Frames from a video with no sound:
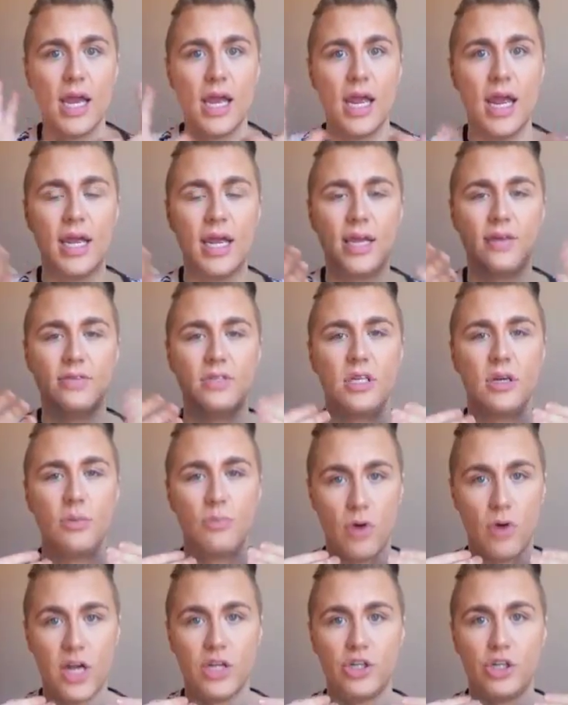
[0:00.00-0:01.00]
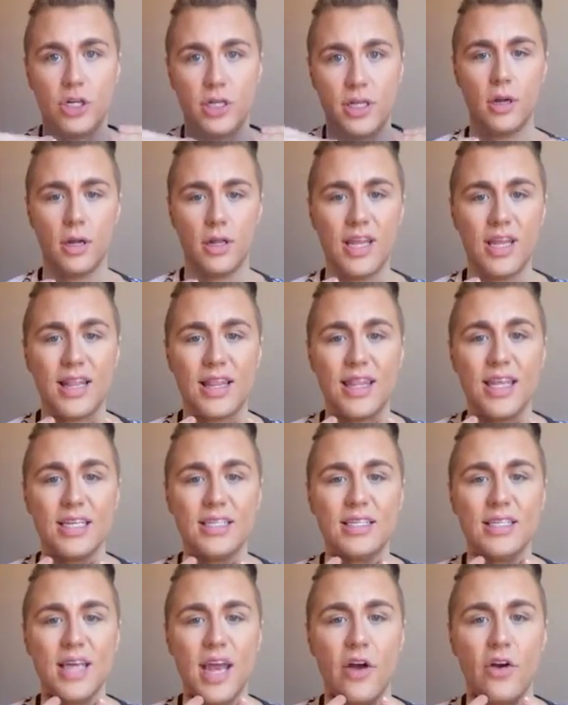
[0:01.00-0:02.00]
it gives the impression that
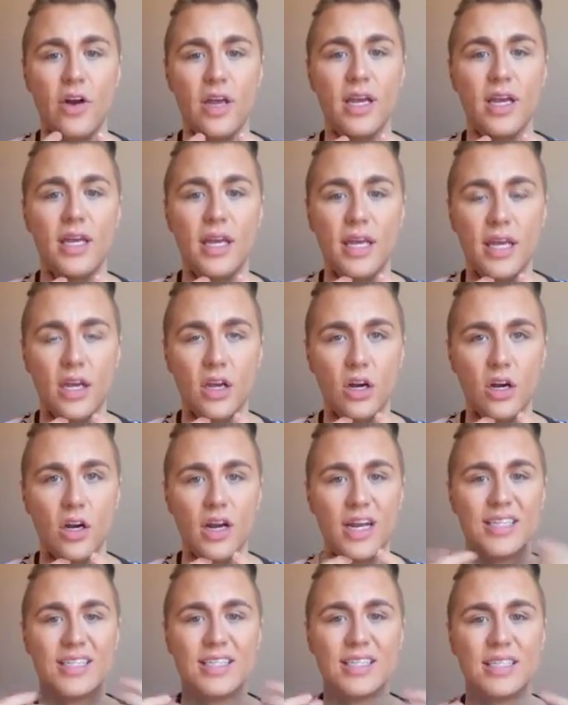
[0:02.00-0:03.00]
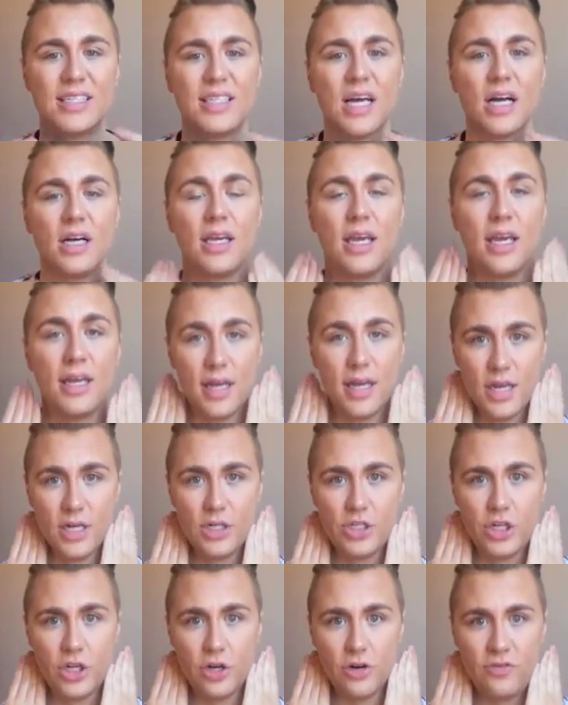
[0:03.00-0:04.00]
this area here is sunken
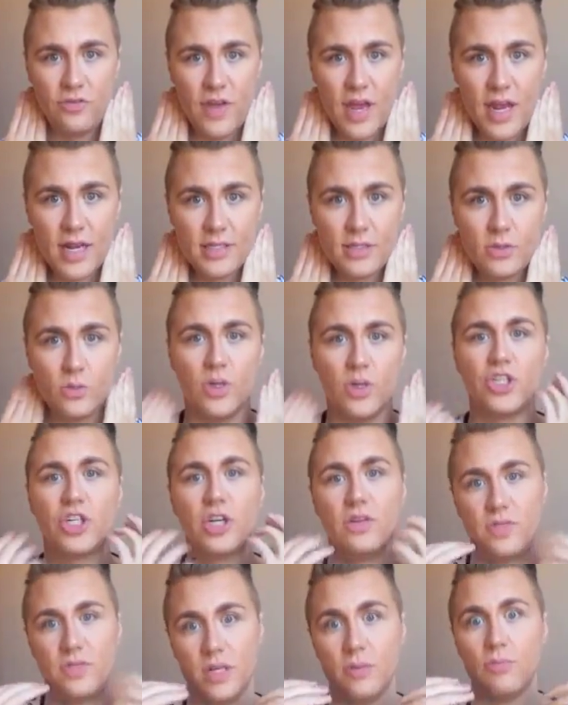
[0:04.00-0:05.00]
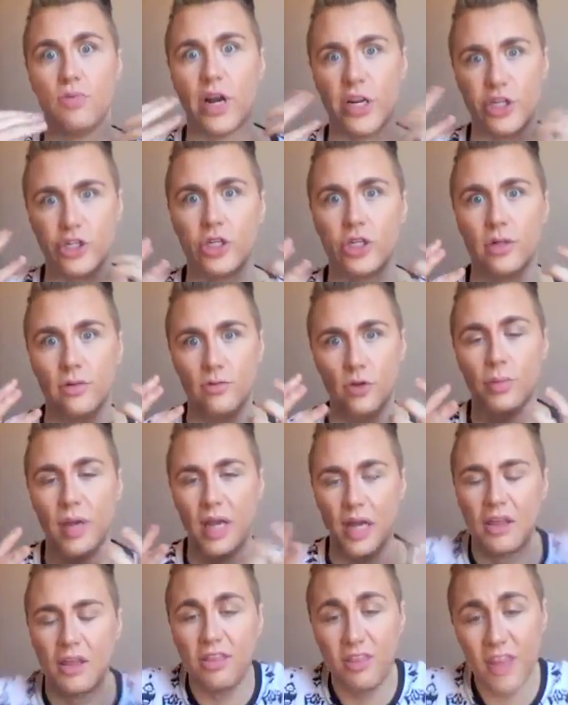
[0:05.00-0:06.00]
into your face, which gives the impression of you
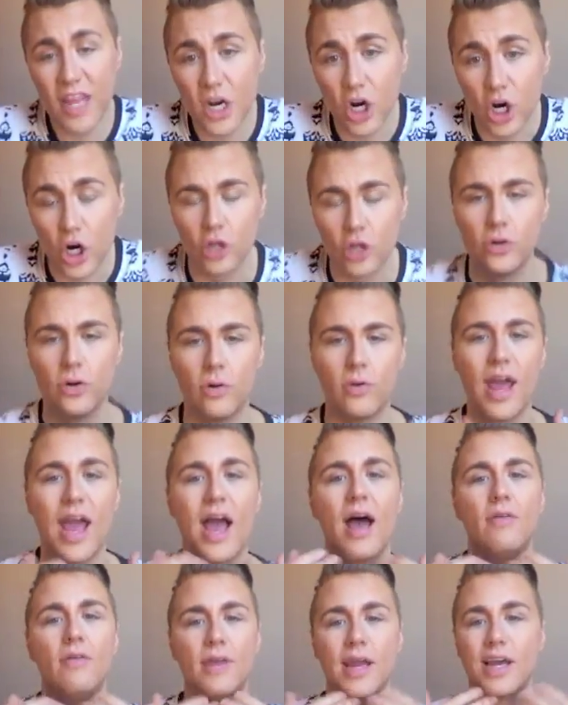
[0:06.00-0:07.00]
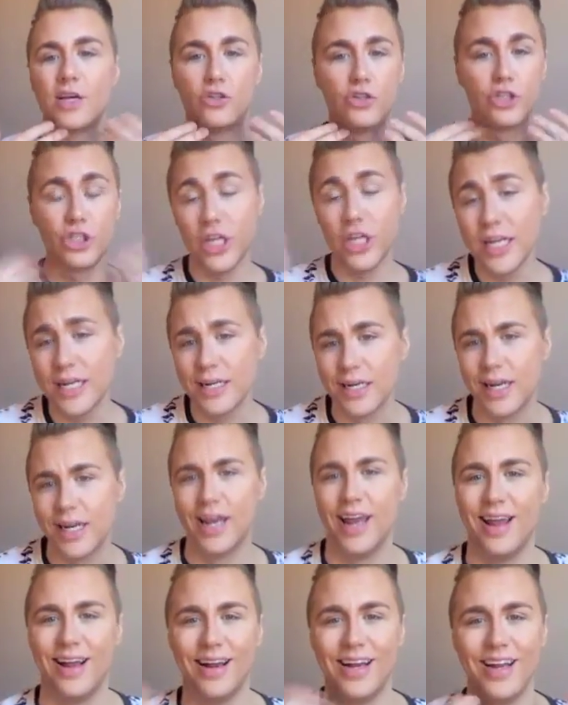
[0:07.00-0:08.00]
being thinner. You don't have an extra chin
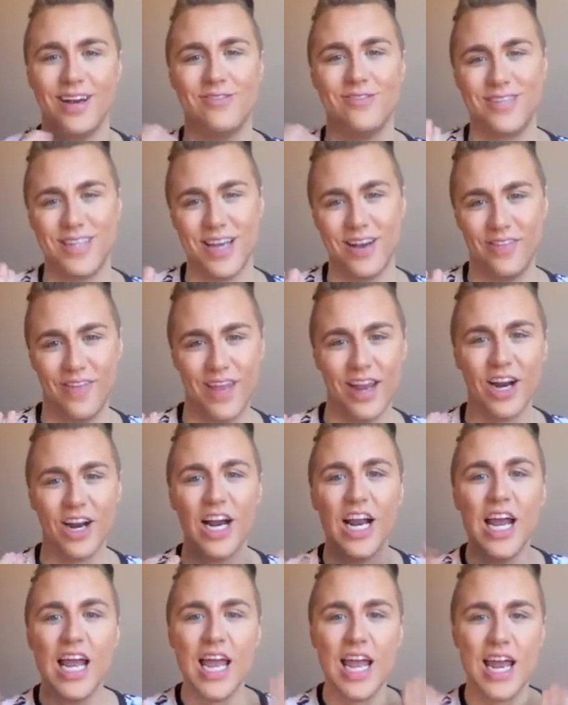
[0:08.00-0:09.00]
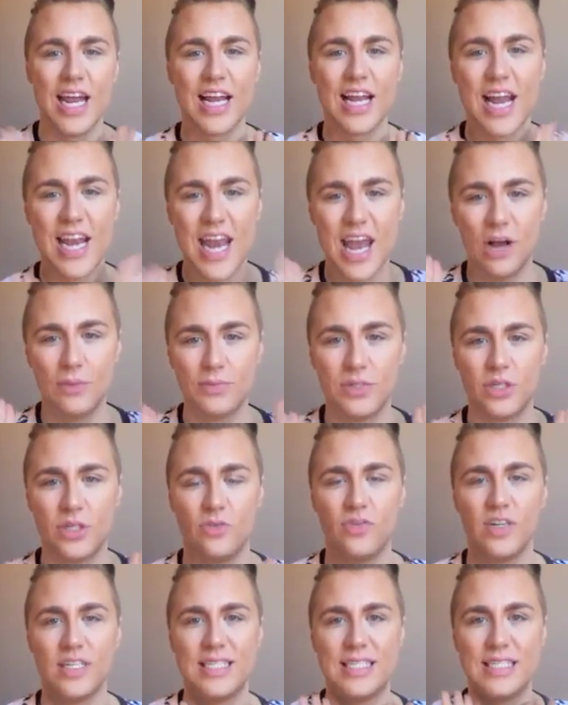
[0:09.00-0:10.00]
hanging out down there. It kind of helps
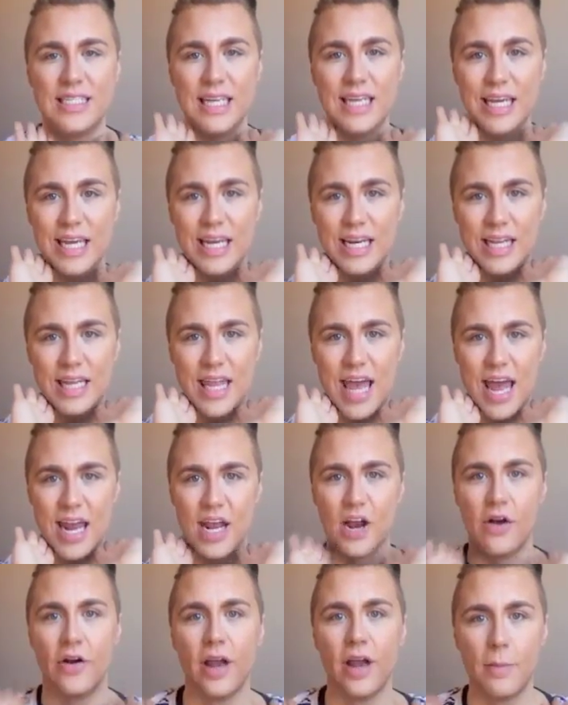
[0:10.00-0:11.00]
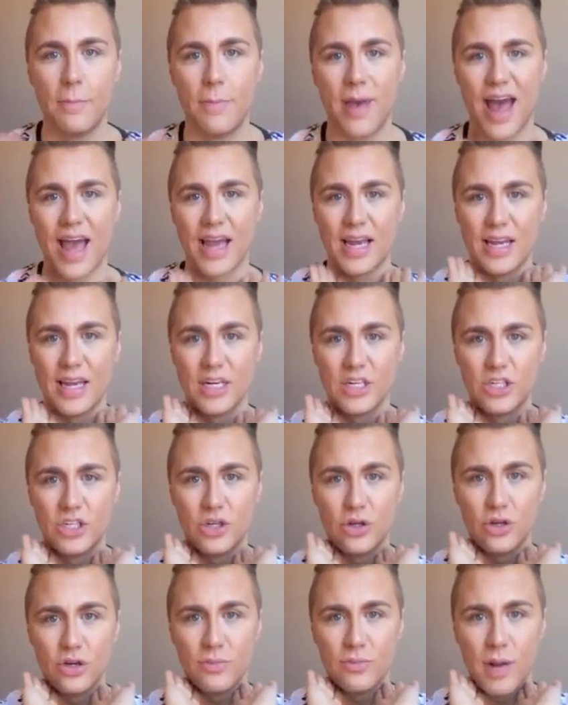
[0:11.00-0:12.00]
to recede that area back
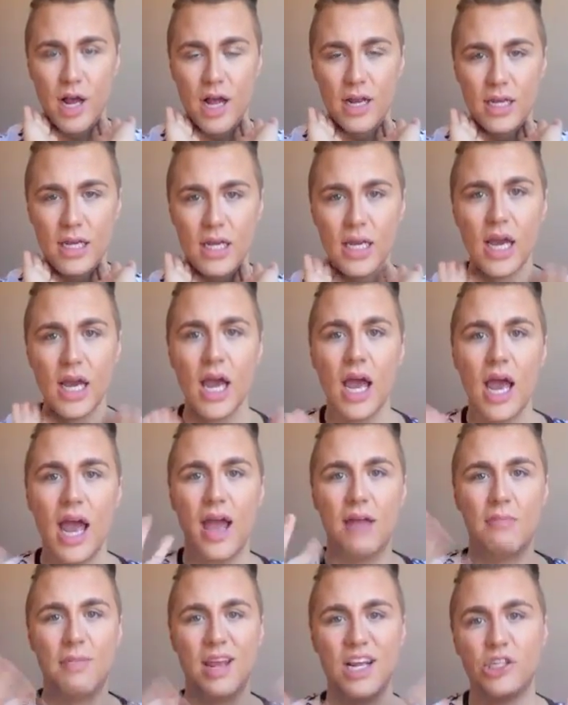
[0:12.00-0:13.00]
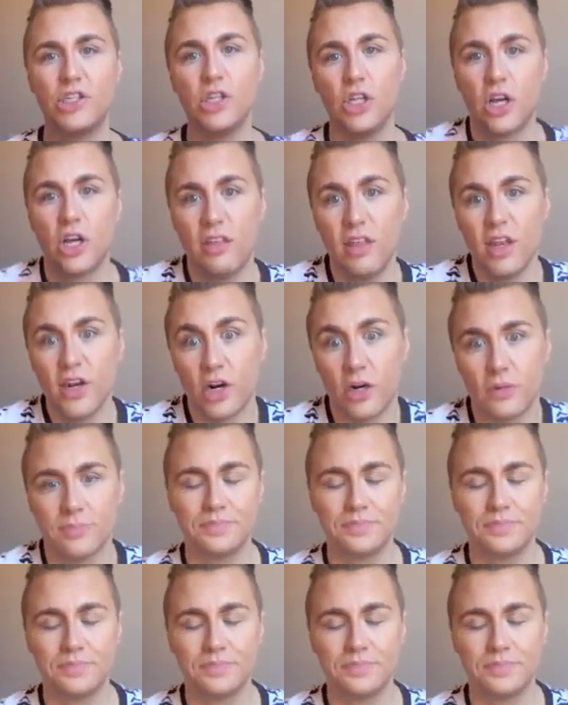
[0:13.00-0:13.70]
into your body and makes you look thinner.